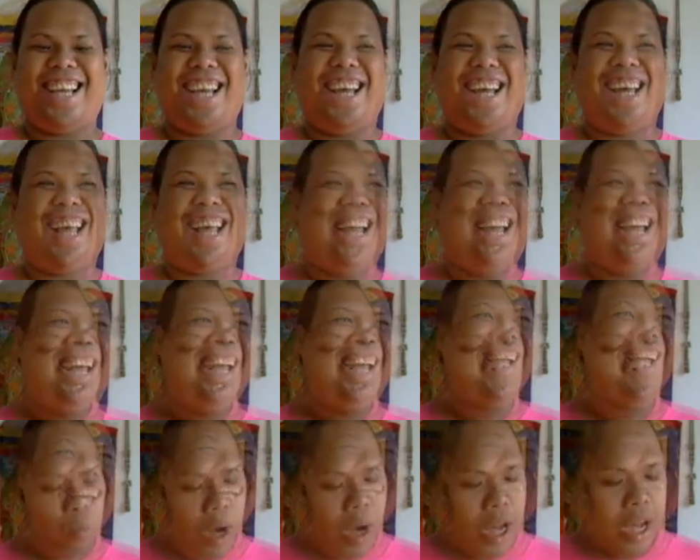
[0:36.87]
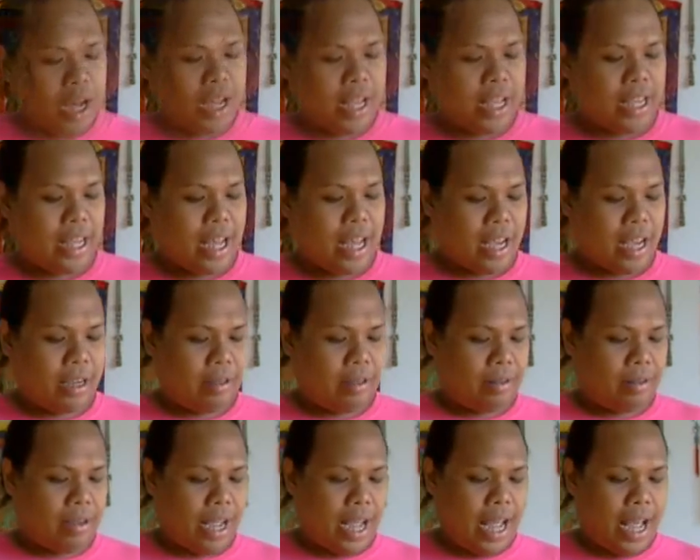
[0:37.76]
The reason why
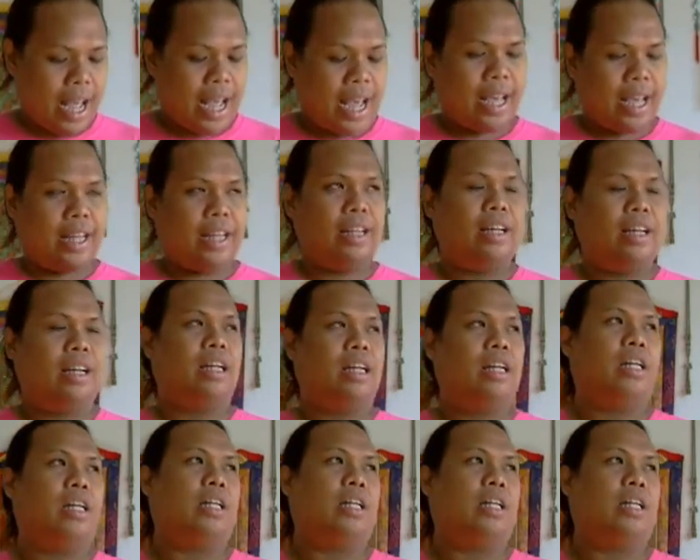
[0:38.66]
I had